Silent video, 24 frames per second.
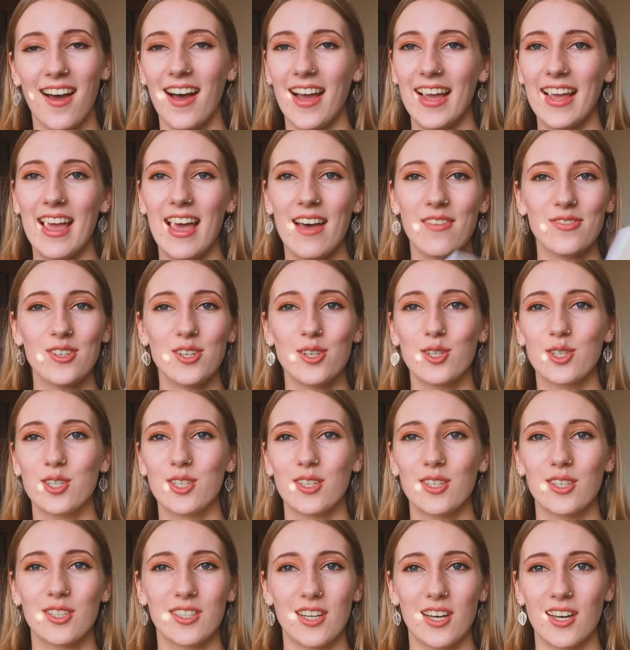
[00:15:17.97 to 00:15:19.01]
I
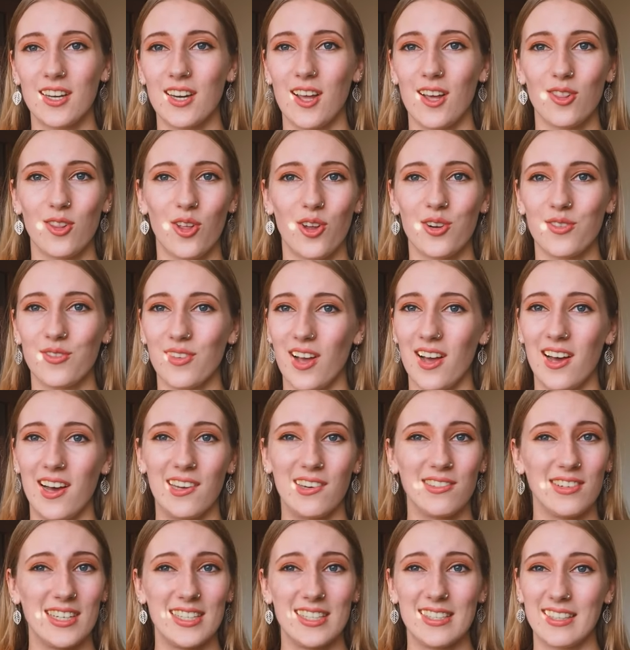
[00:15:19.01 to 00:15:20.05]
haven't done a lot of
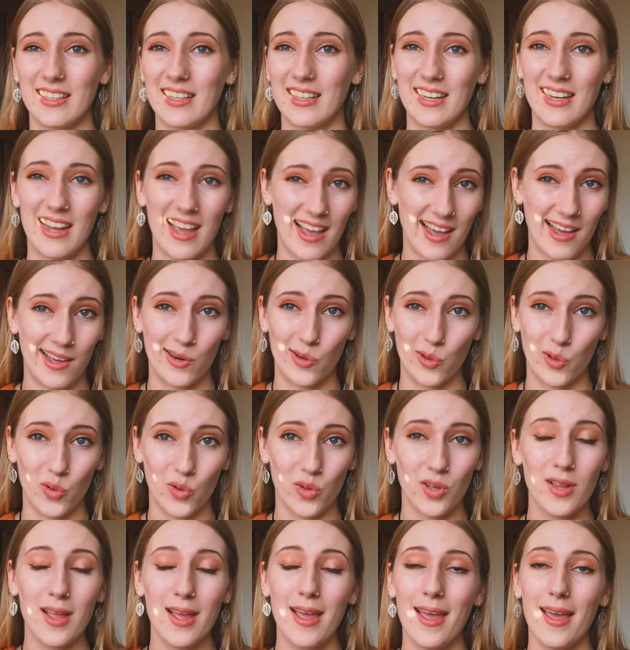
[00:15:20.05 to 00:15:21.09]
art recently at
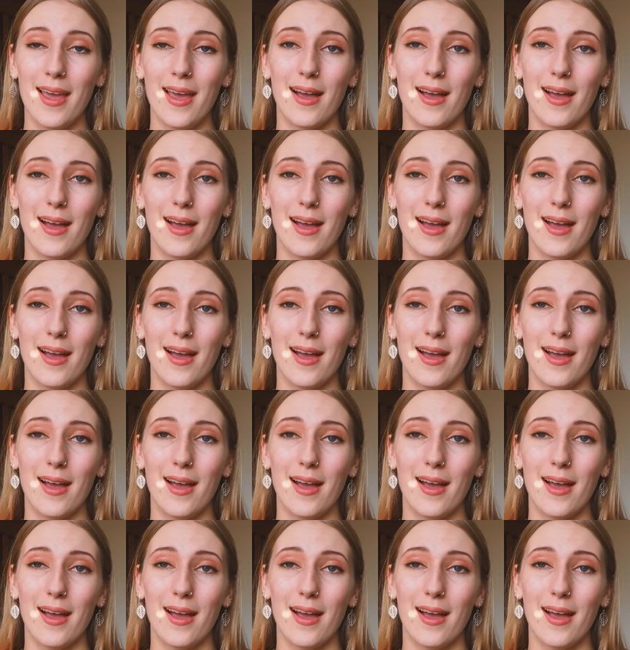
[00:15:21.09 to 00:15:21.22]
all.